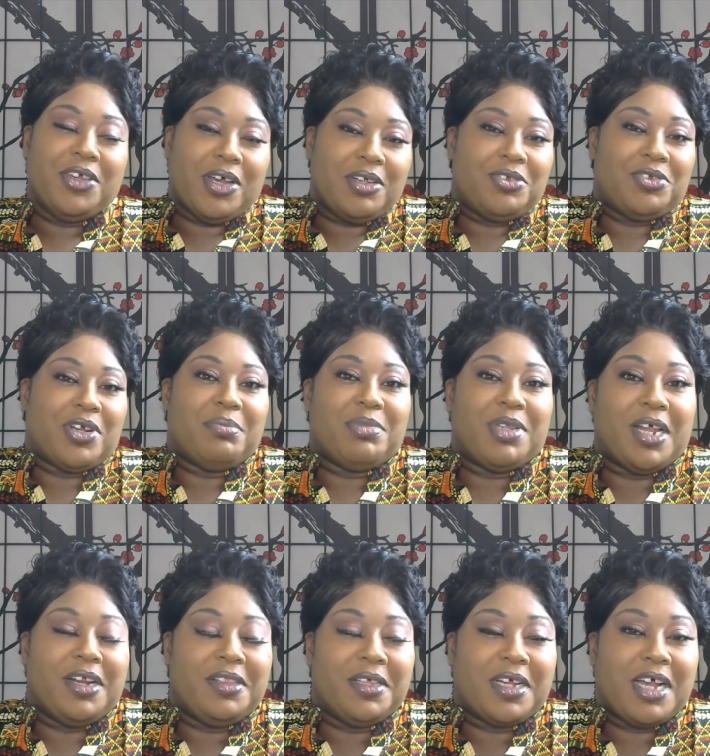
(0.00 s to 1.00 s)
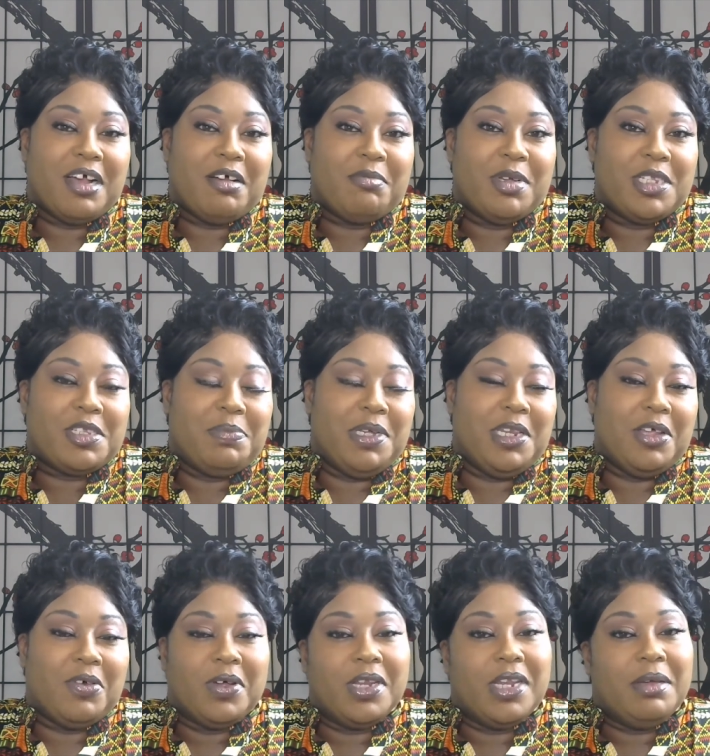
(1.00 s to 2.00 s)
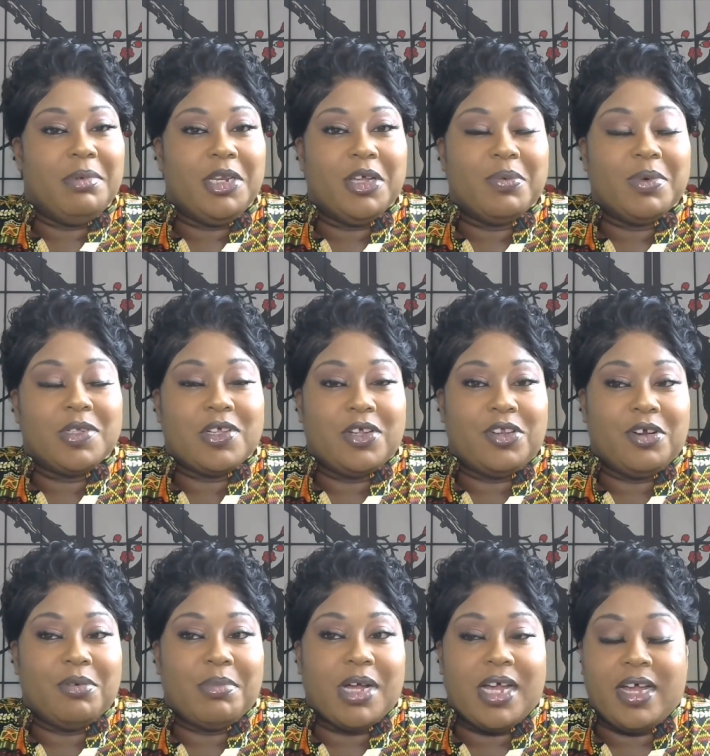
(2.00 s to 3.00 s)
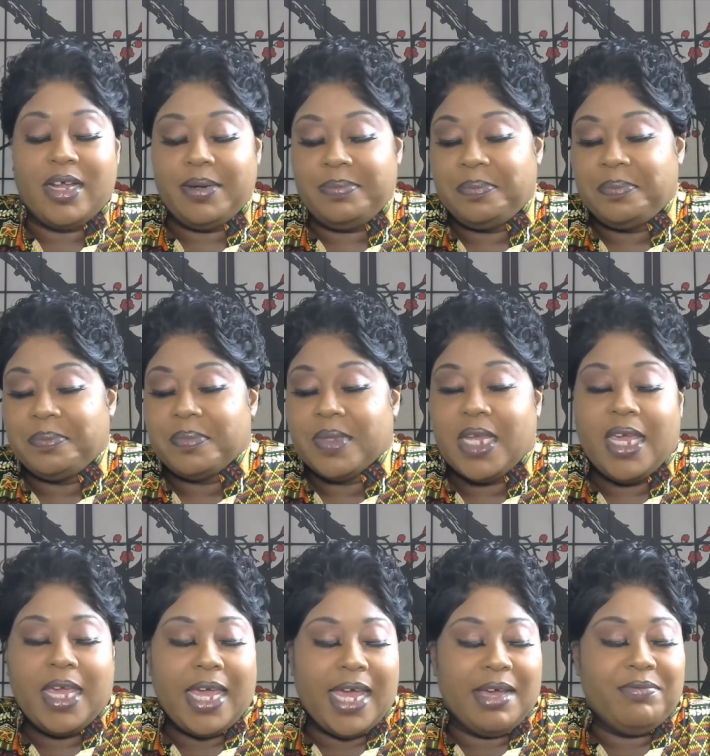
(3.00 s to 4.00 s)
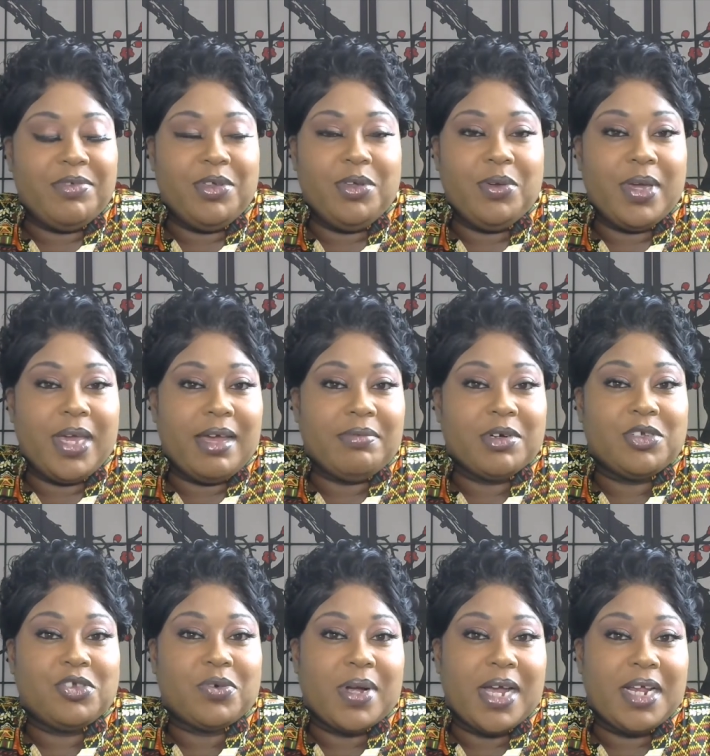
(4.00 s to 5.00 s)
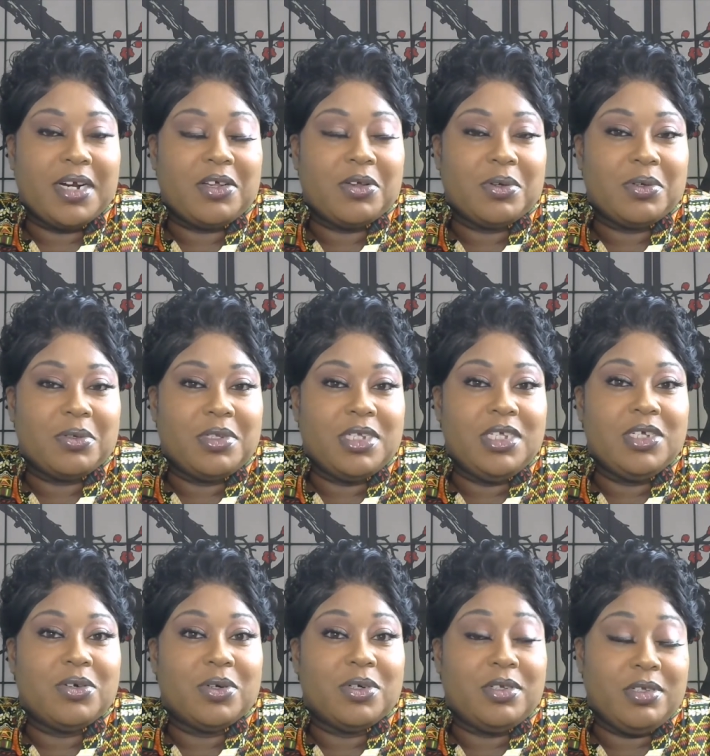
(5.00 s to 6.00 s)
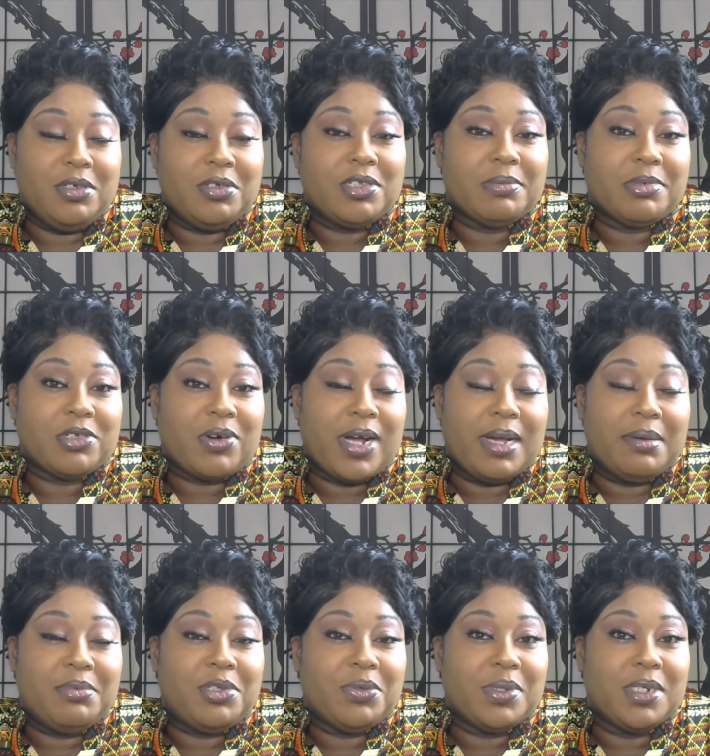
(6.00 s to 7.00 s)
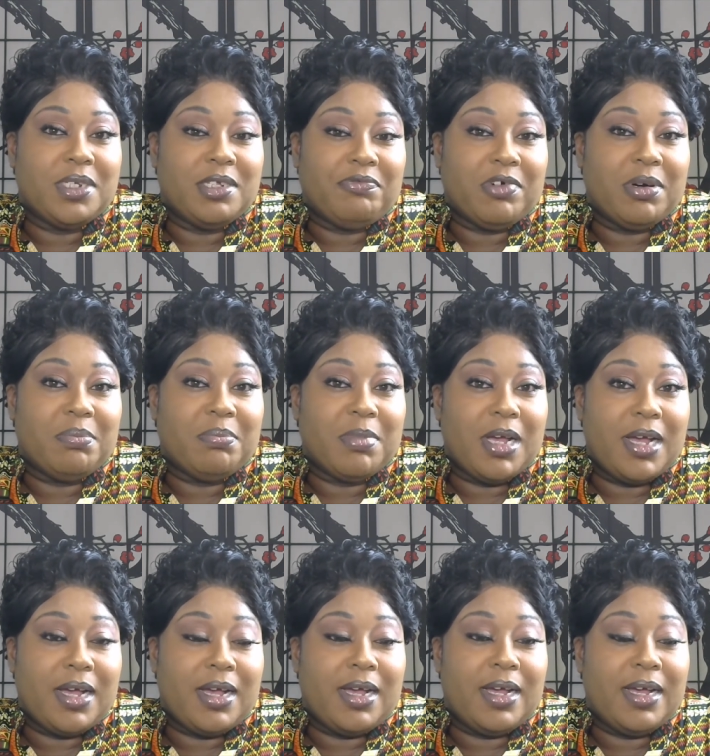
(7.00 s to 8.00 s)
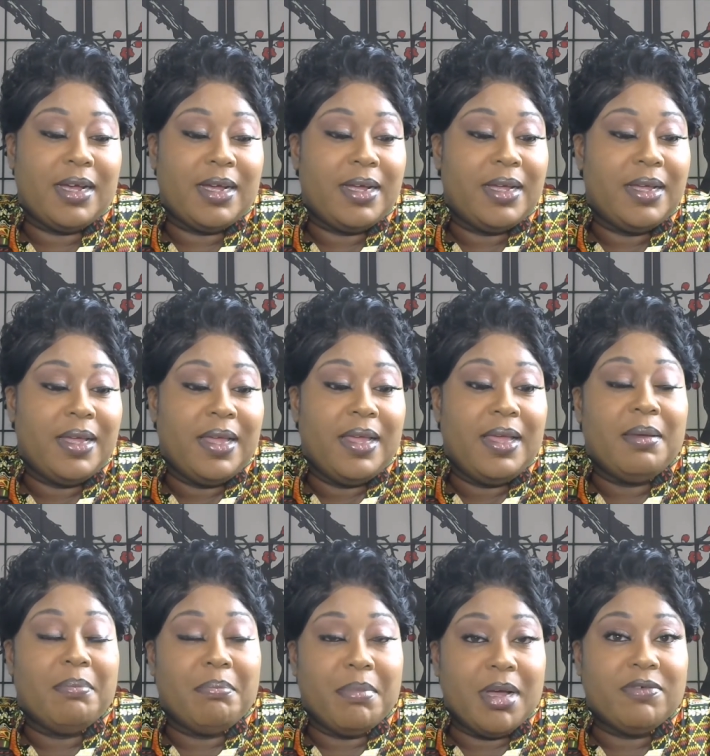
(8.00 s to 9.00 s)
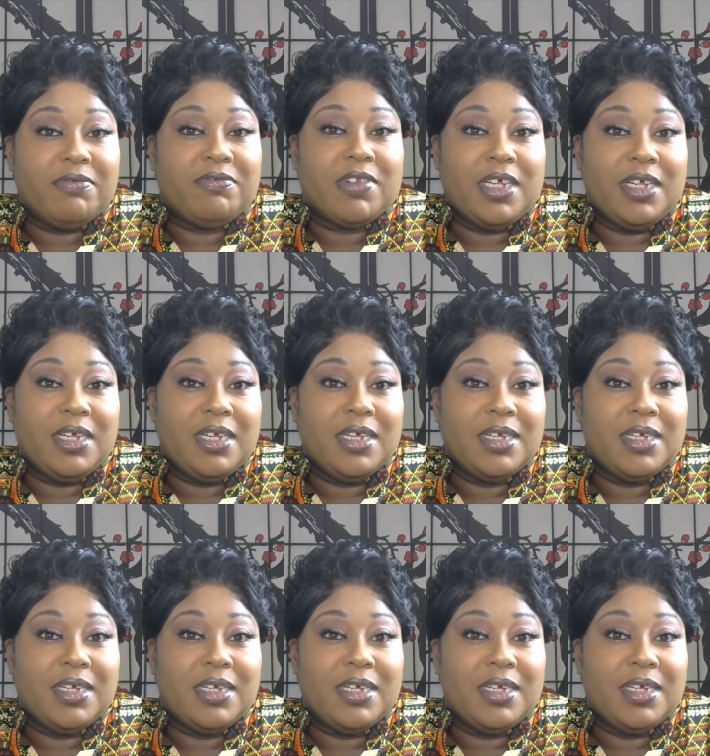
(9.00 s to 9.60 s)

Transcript: Y'all drop down in the comments below and let me know what's on your mind. Have you ever tried Cocotique, or do you subscribe to a different monthly